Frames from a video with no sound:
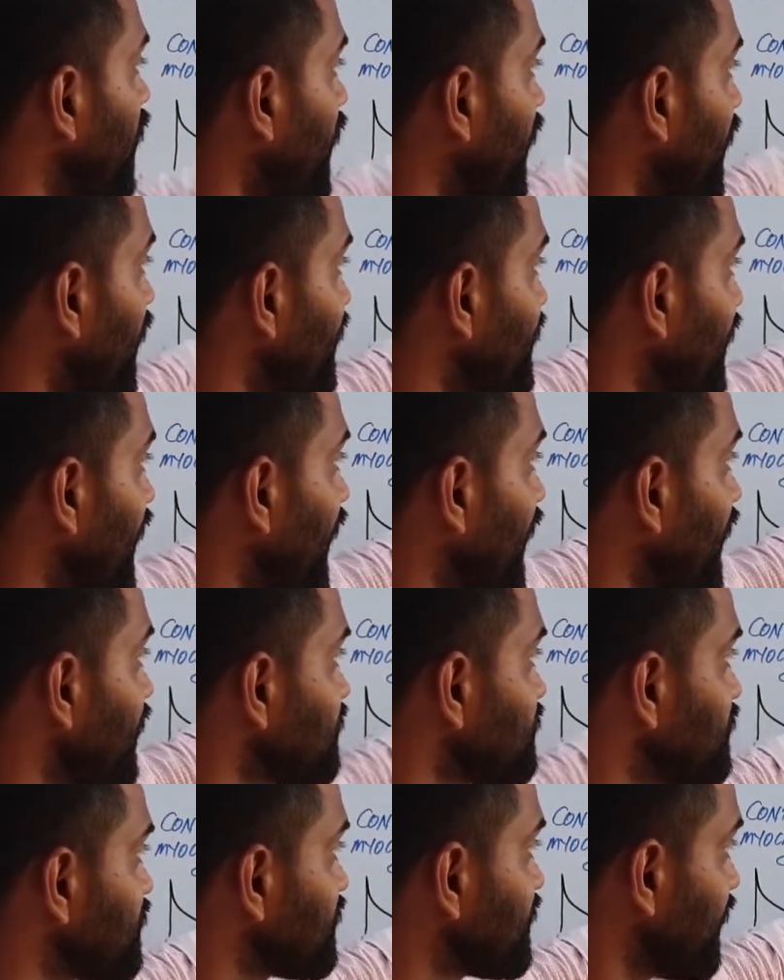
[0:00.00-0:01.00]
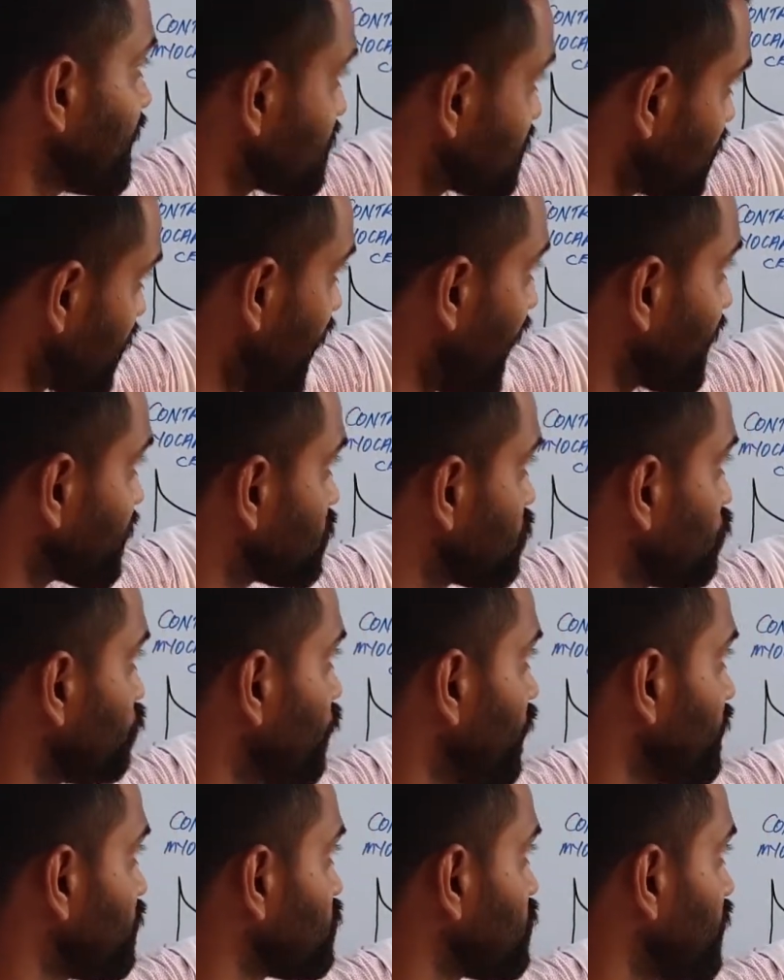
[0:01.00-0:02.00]
and as it gets
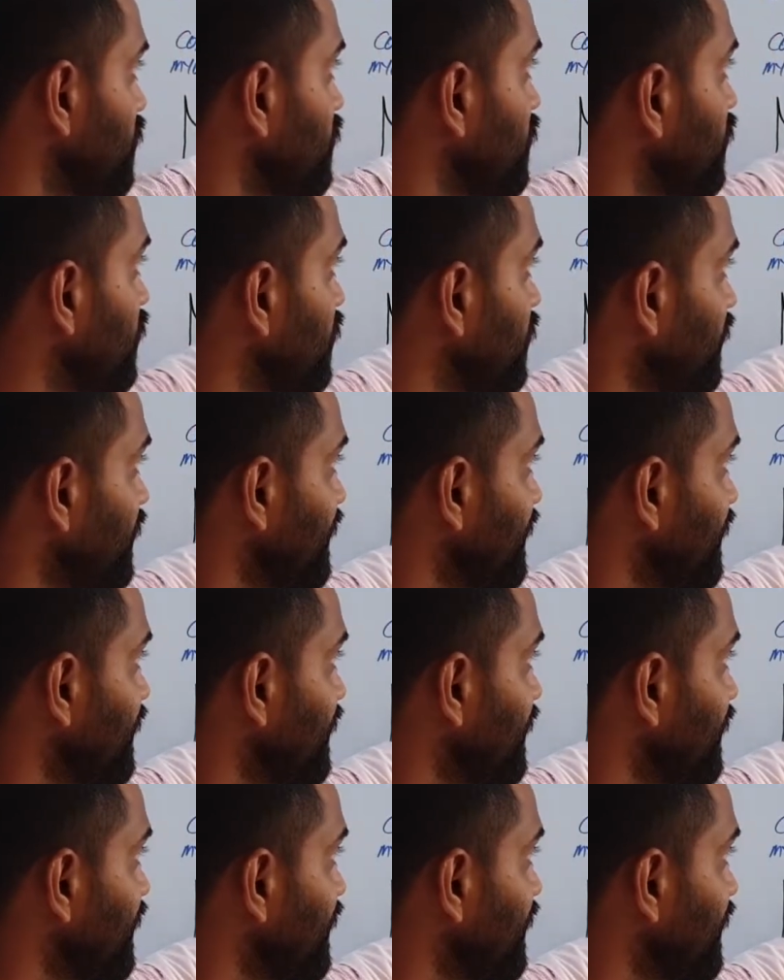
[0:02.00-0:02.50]
activated,